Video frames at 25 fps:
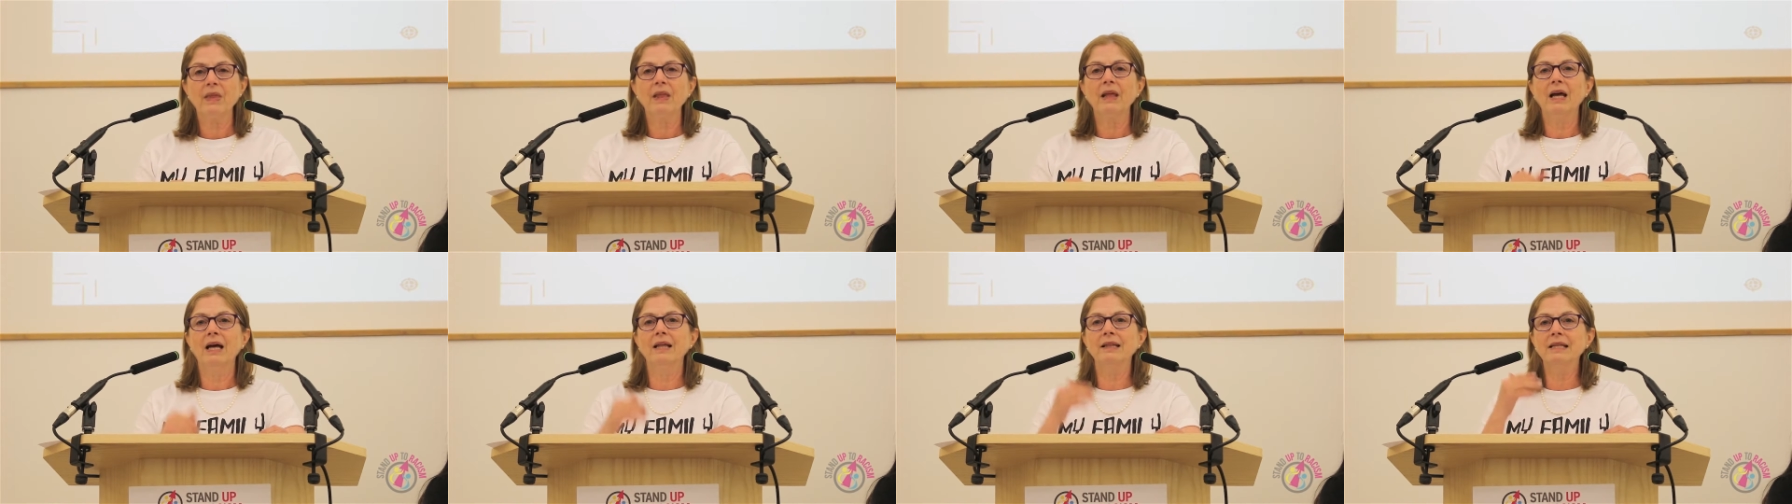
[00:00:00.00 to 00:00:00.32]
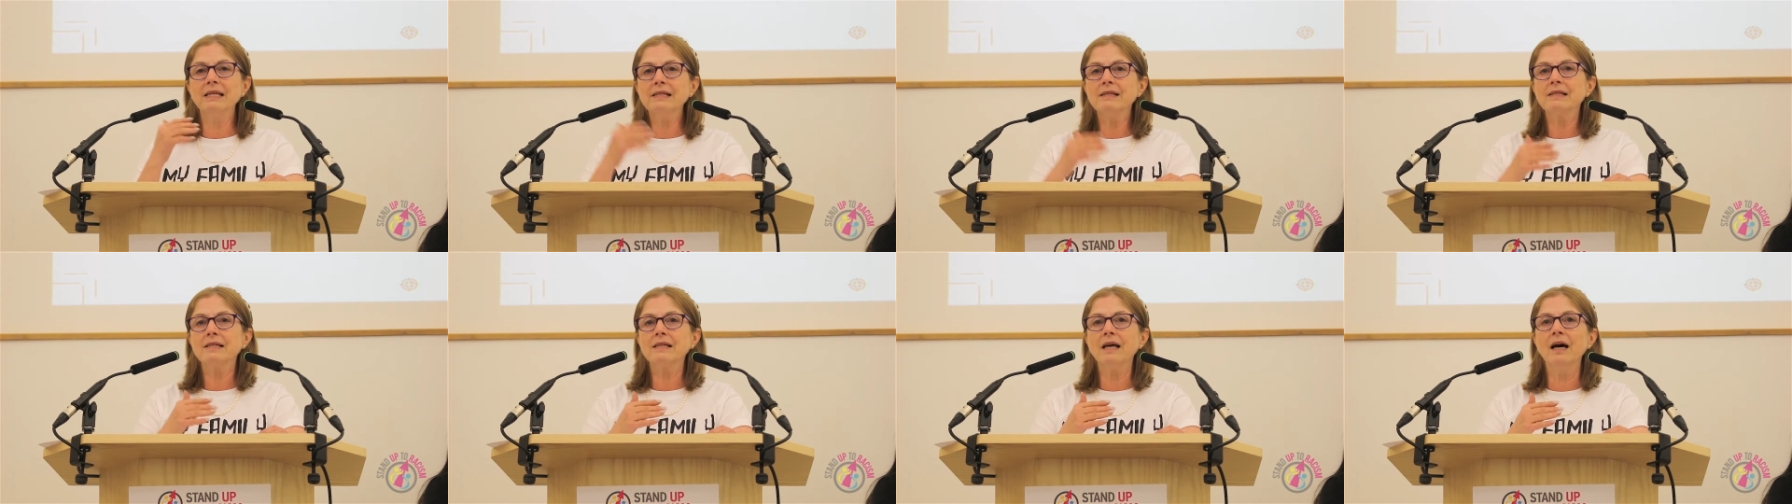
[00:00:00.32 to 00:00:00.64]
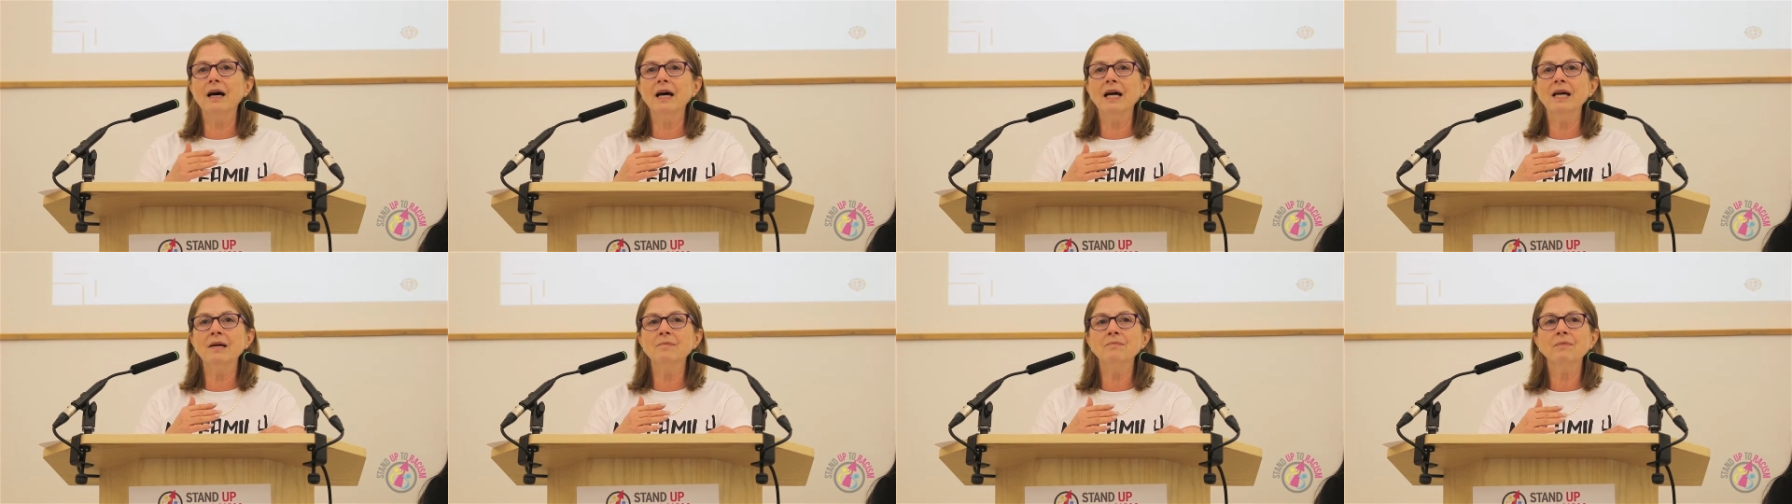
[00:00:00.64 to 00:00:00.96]
And this
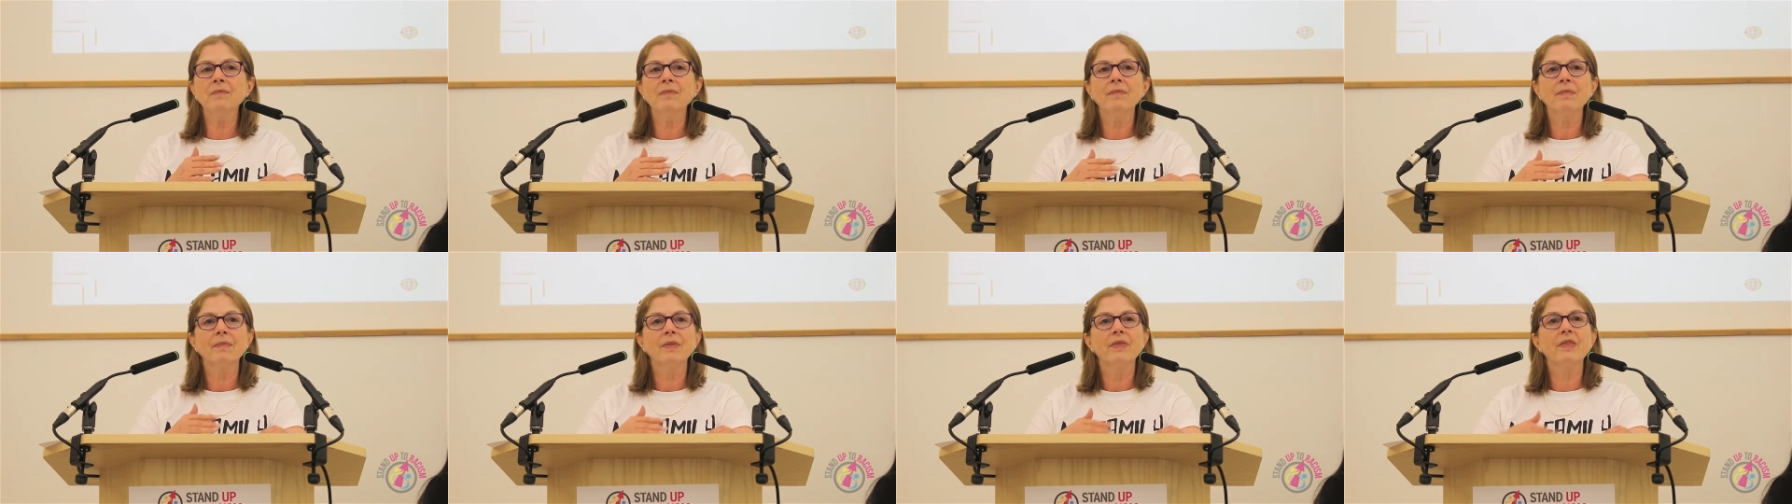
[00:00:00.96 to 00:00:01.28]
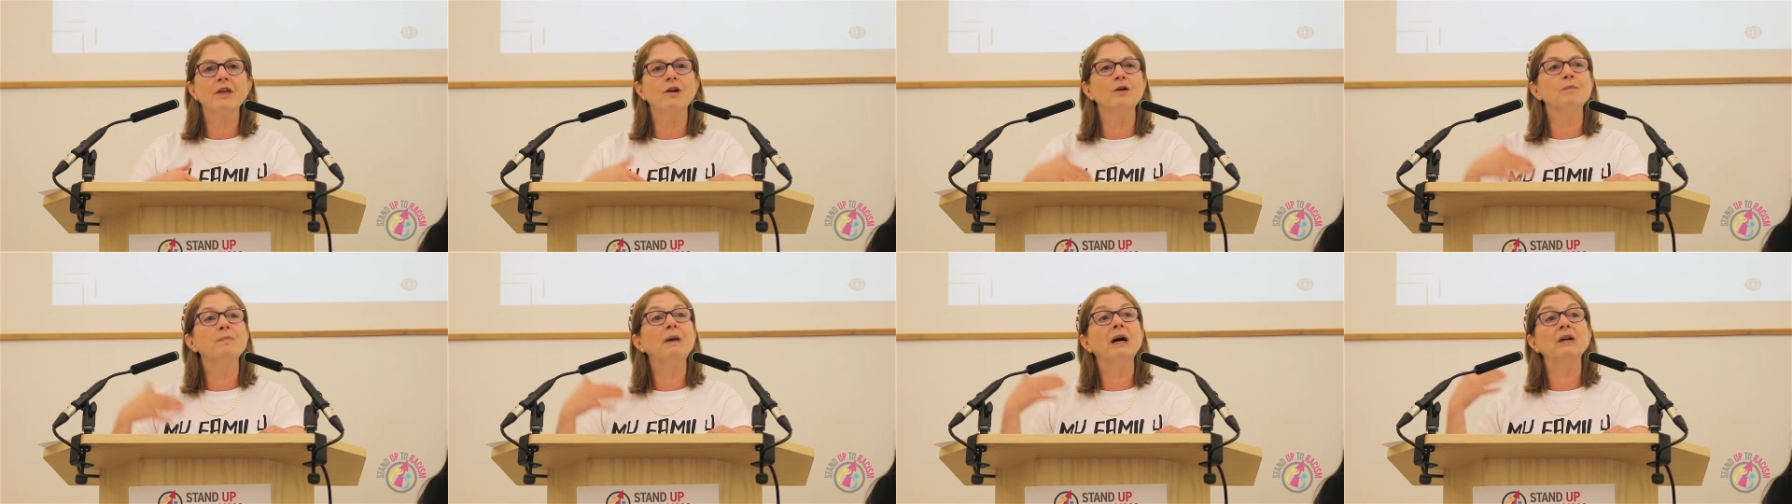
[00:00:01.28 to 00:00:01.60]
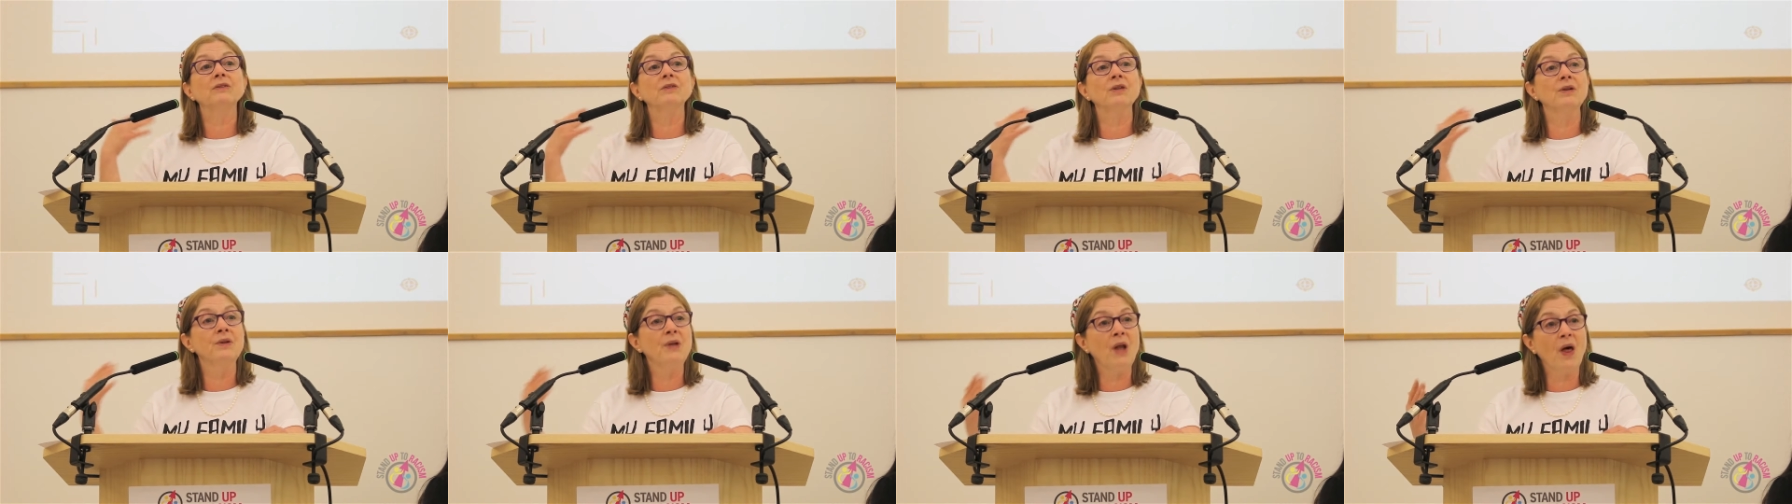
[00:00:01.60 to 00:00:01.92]
time, they're
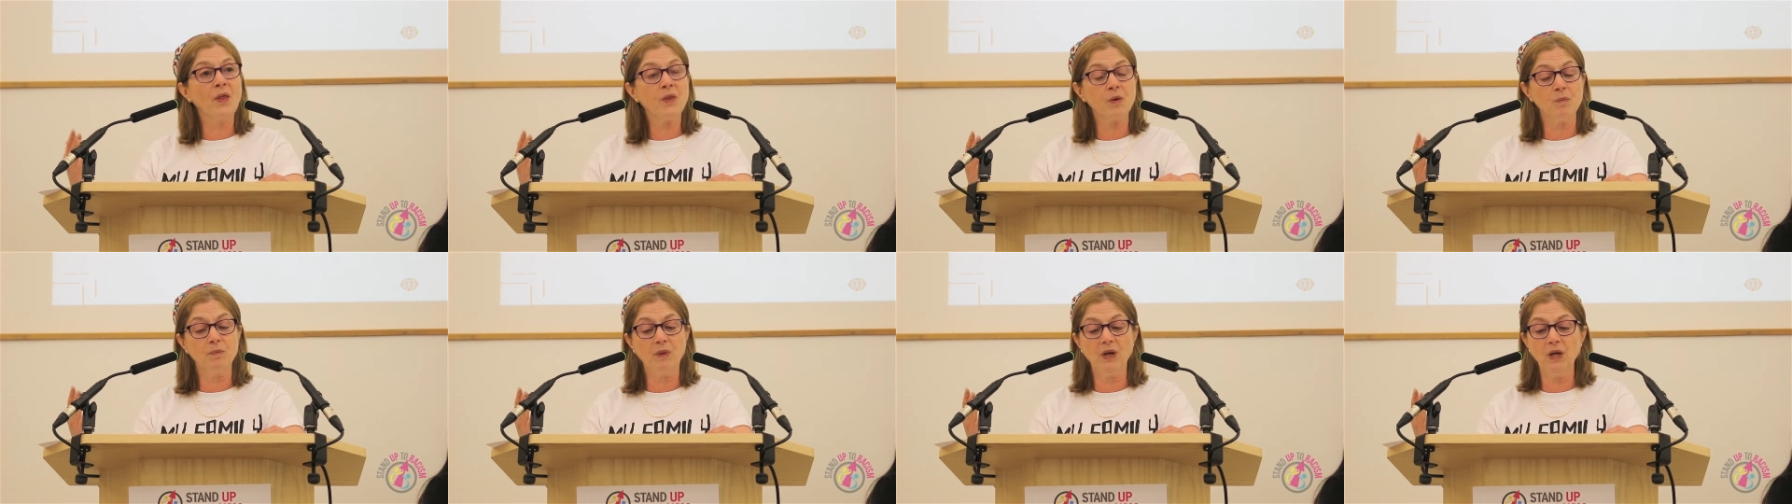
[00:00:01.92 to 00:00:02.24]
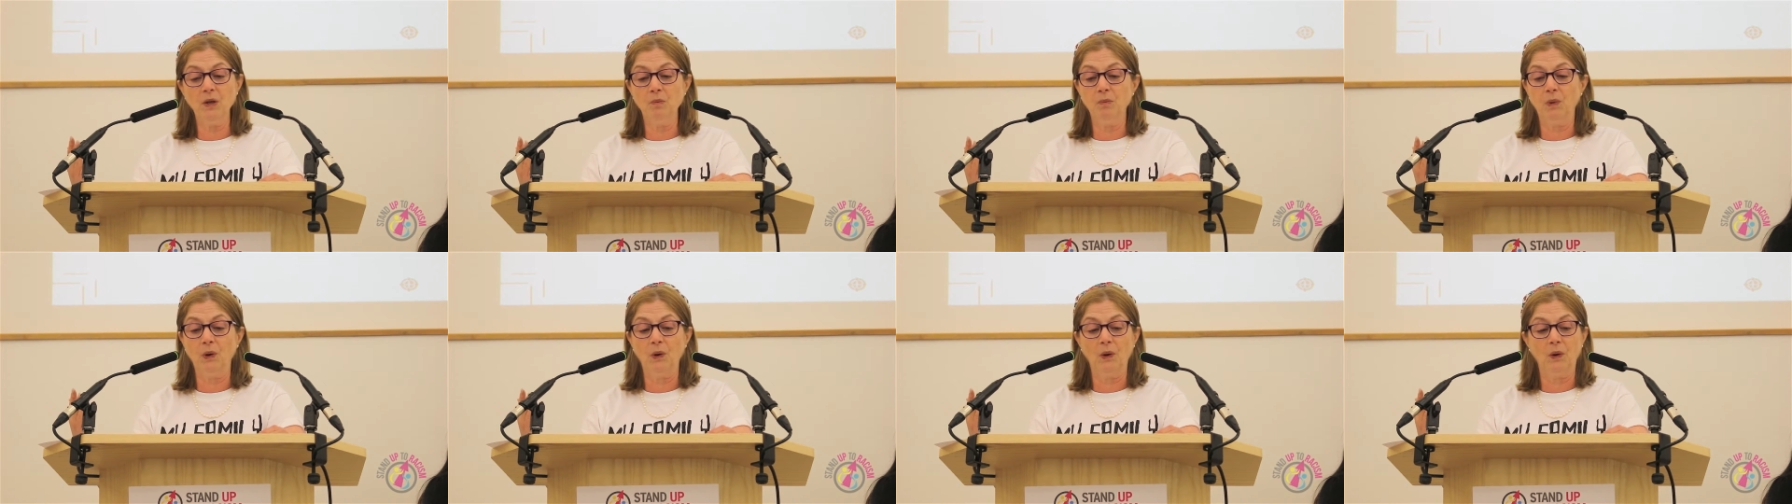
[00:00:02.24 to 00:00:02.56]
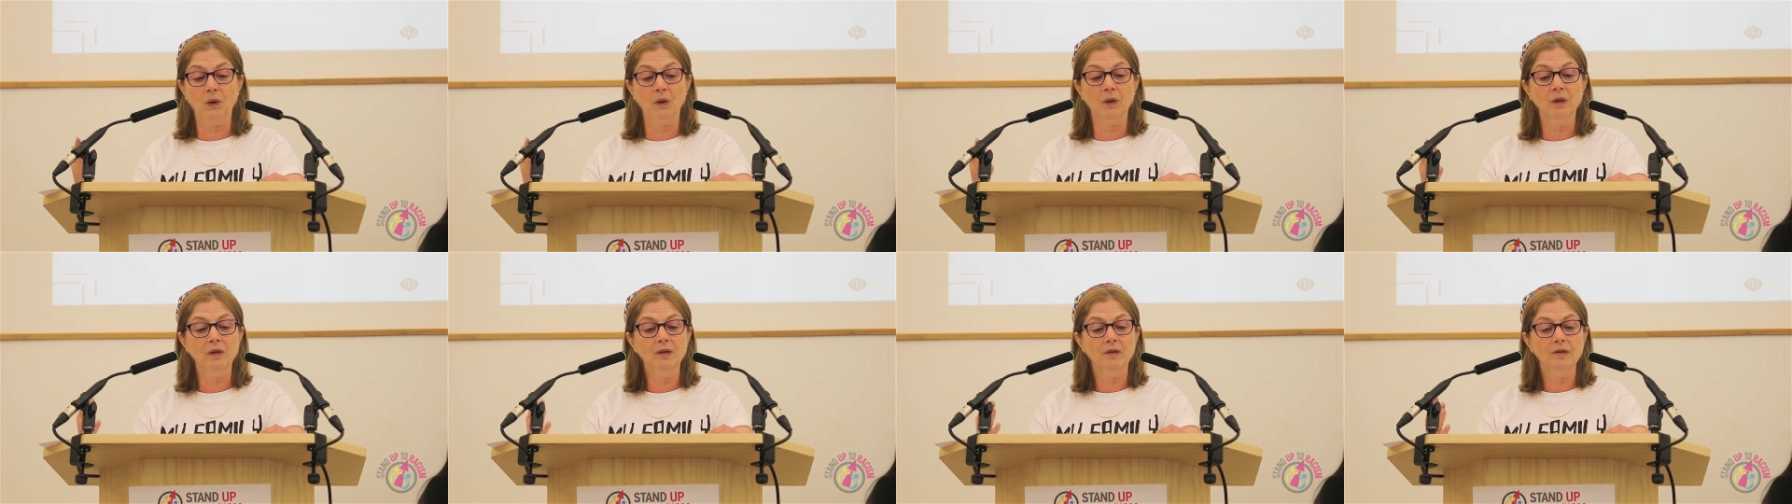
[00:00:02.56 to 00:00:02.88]
about another
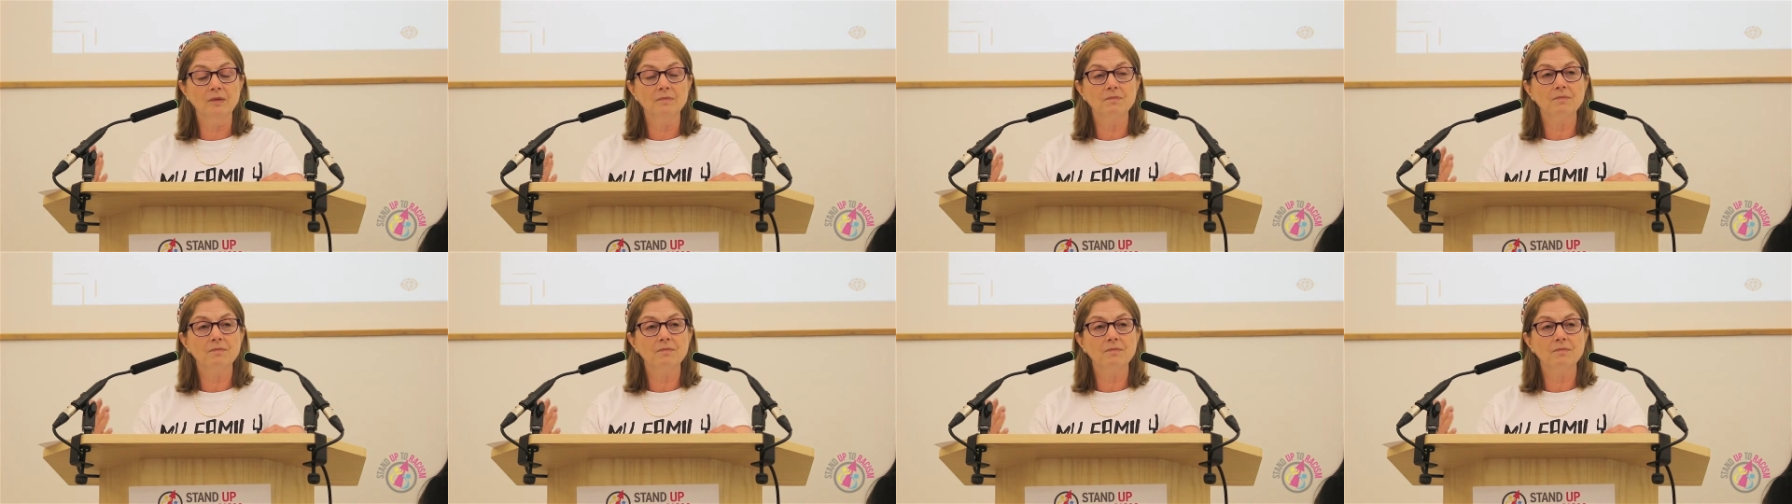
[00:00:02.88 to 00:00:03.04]
people,